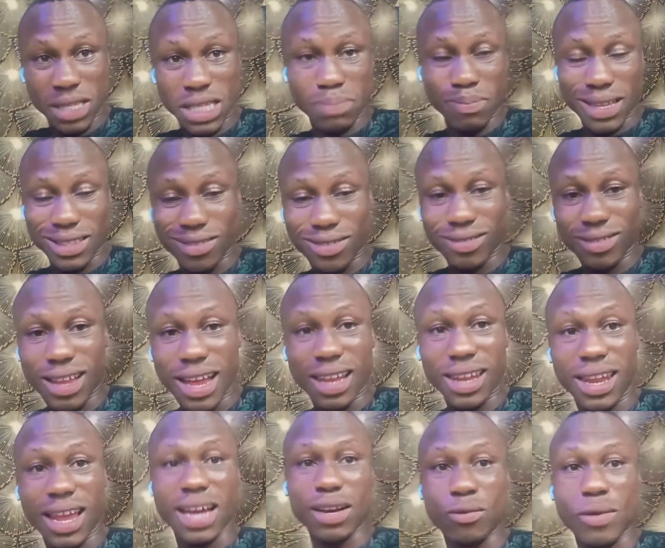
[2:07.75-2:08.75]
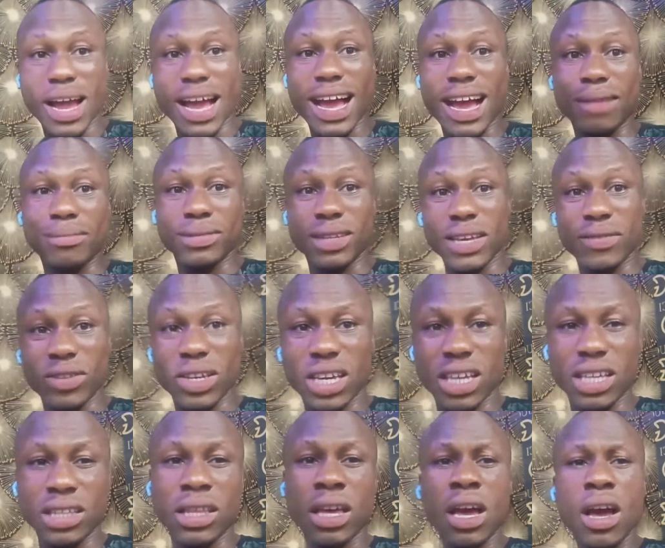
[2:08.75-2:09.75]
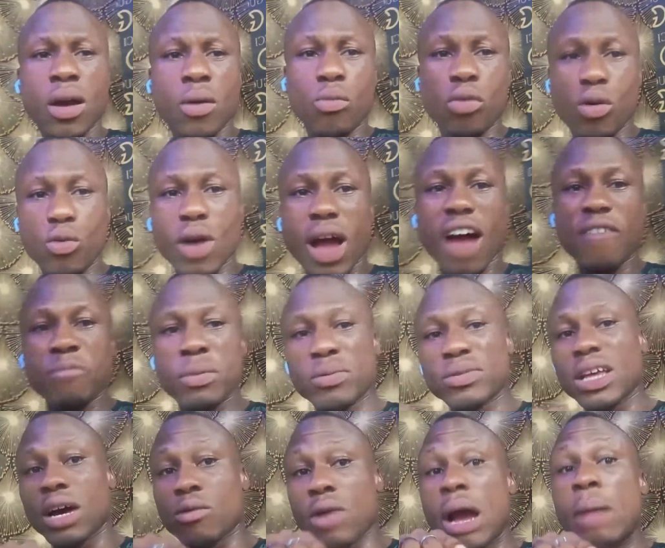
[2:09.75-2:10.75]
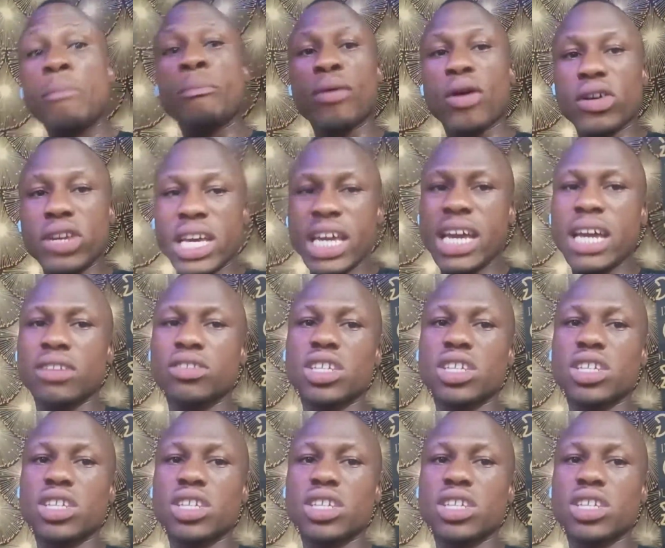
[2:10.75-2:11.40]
particular land where I'm living in, but we have people that were born here.